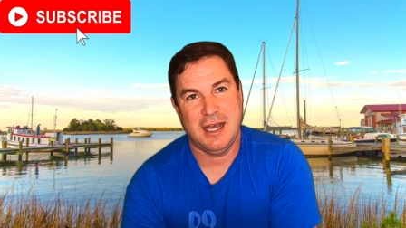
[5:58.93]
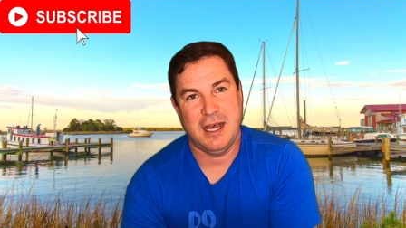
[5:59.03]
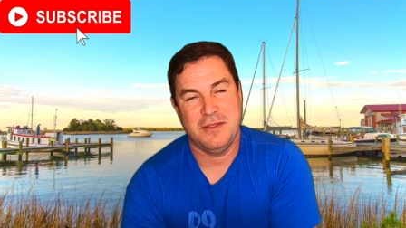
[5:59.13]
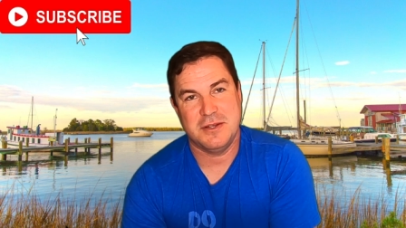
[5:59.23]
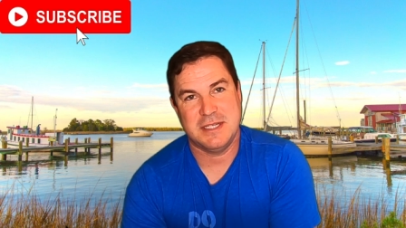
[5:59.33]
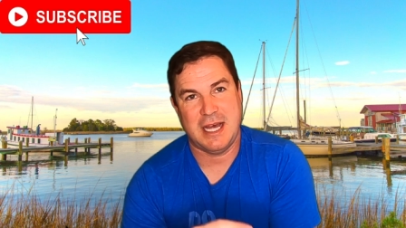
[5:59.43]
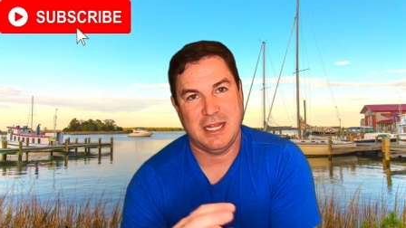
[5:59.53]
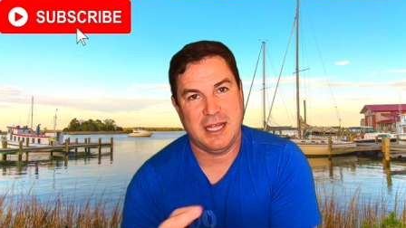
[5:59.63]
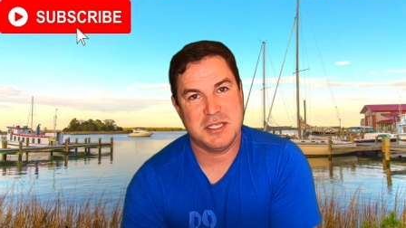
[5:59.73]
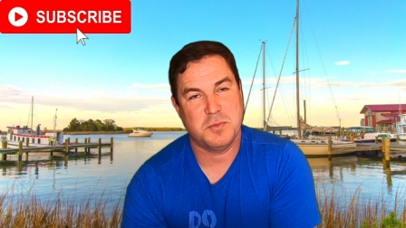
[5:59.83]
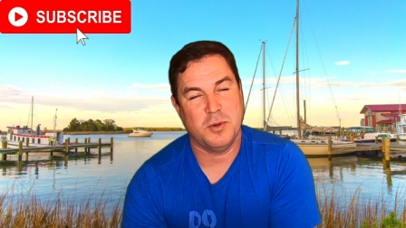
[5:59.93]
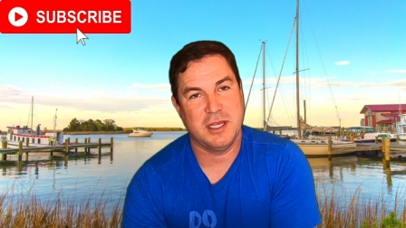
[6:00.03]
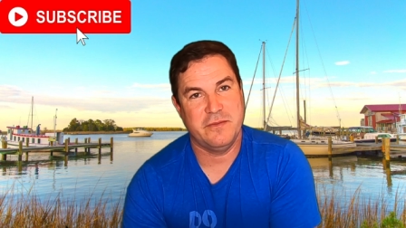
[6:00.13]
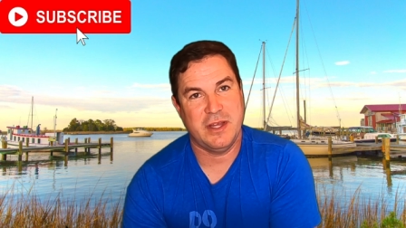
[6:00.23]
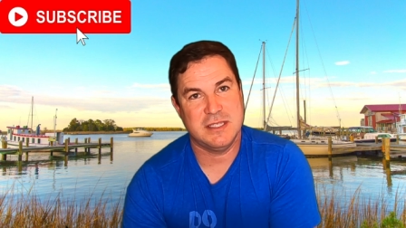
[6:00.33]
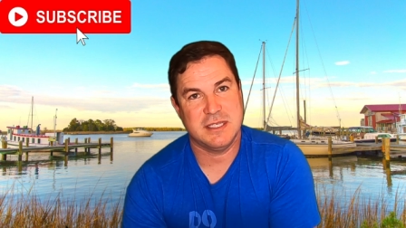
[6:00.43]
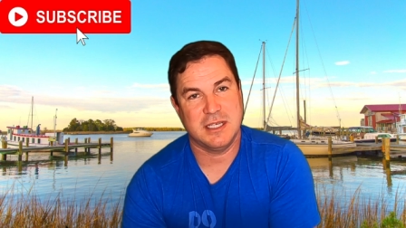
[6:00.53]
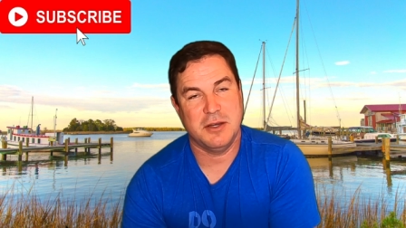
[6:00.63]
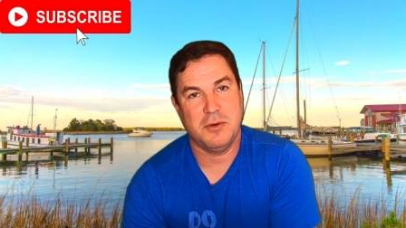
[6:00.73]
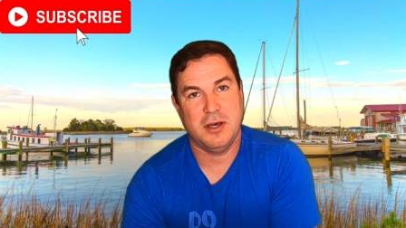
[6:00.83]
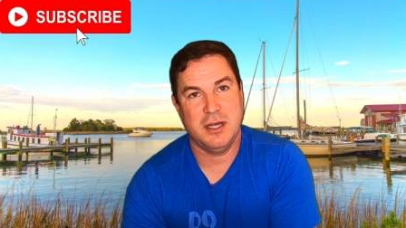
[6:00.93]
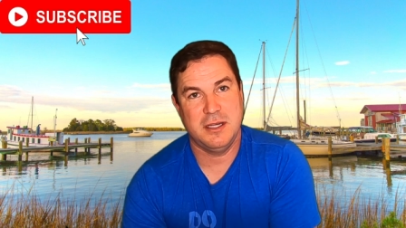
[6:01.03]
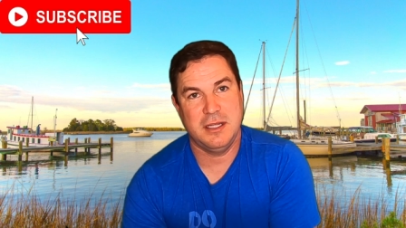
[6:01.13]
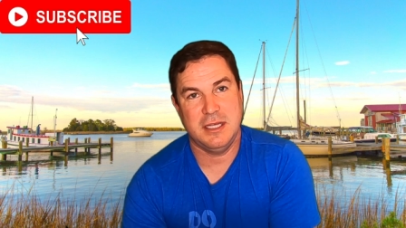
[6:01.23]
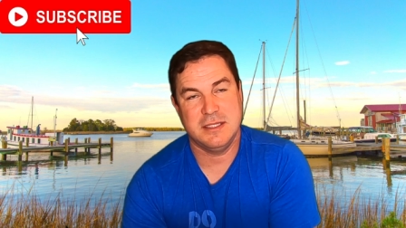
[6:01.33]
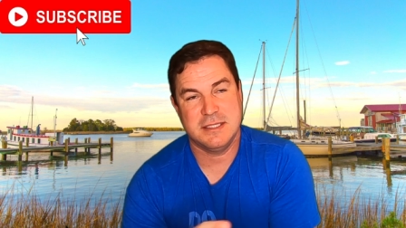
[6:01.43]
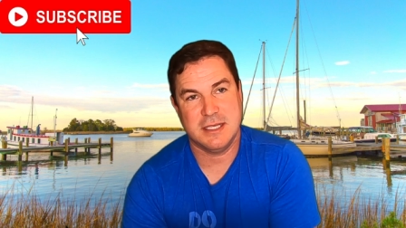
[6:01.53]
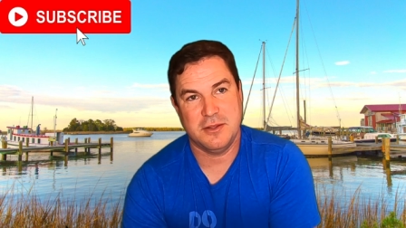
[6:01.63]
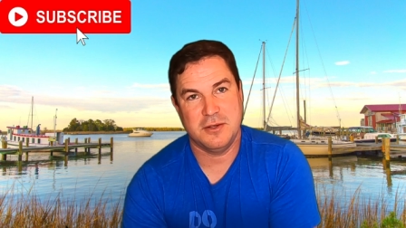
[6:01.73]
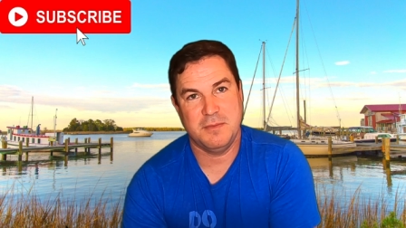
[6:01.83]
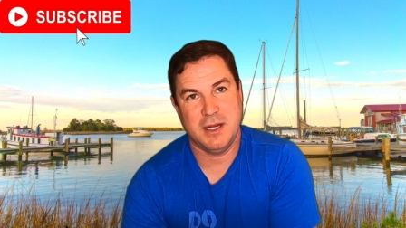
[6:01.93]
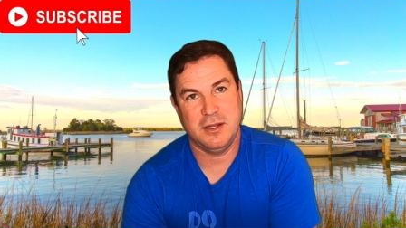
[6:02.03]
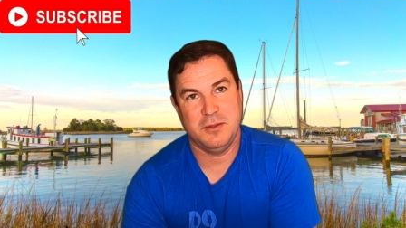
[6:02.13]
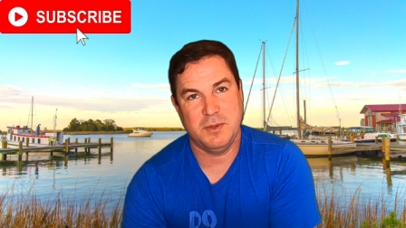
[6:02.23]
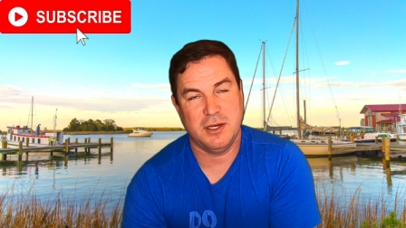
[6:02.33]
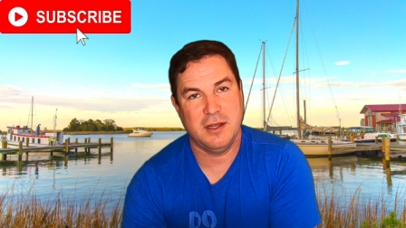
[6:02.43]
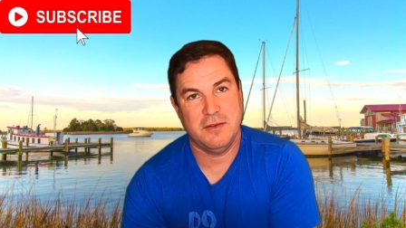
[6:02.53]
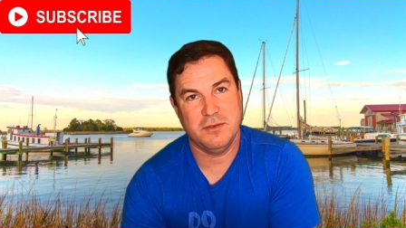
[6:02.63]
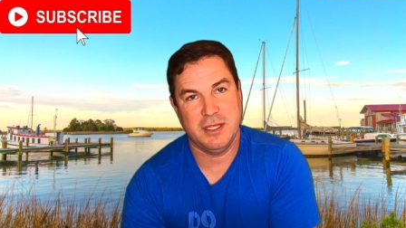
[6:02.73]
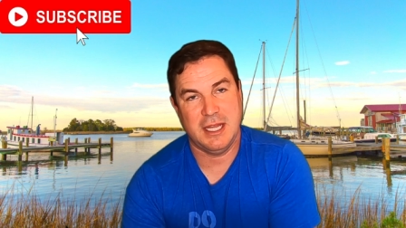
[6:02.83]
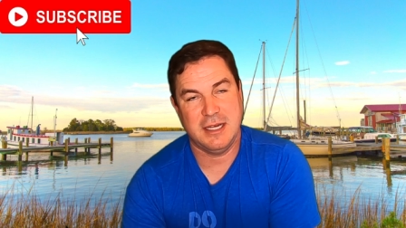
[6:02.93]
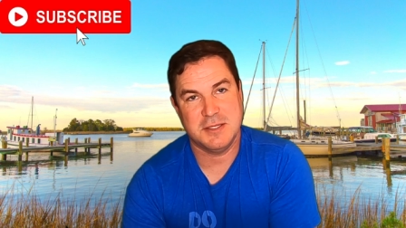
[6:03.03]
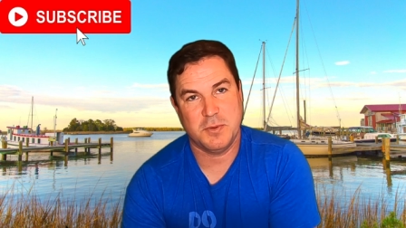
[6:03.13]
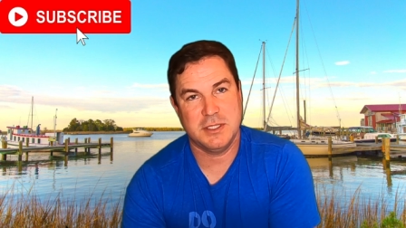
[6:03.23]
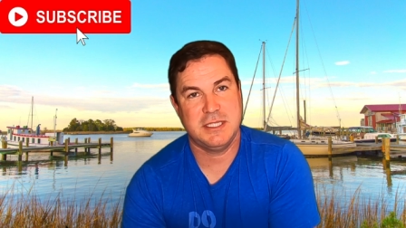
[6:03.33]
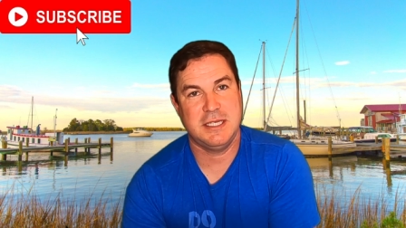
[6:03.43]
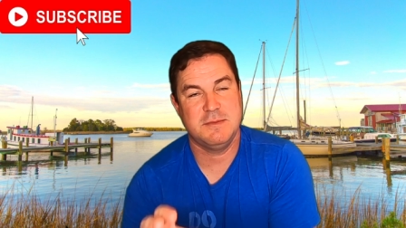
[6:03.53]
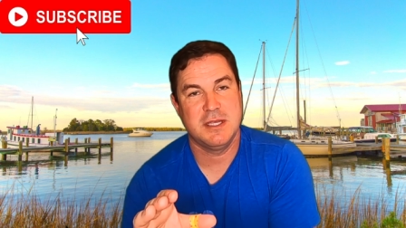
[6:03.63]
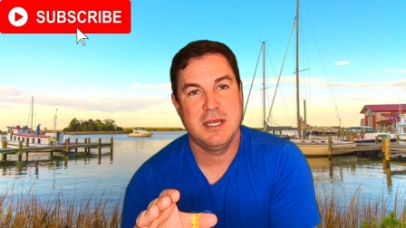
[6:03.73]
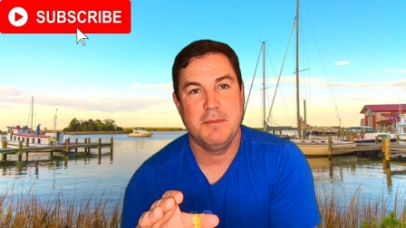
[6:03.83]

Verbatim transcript: There's not a lot of sporting events that go on in Southern Maryland. We don't have really any sport teams